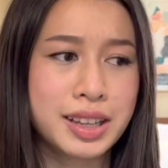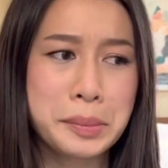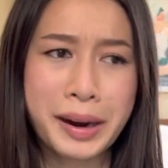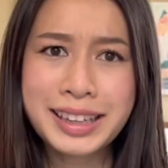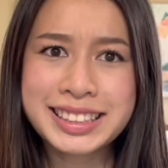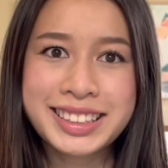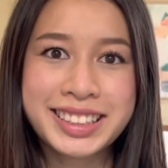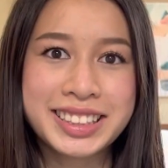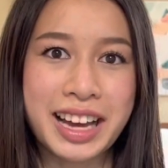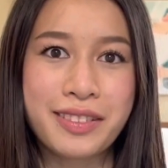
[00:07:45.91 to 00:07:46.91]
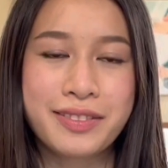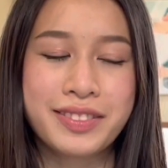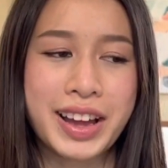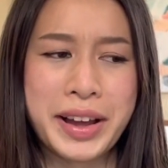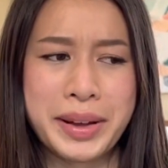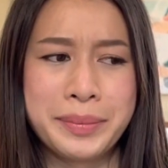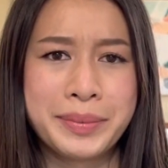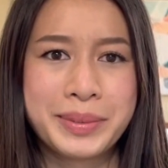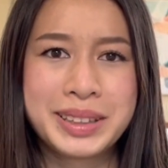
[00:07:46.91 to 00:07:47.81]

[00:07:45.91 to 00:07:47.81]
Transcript: Embarrassingly enough, um,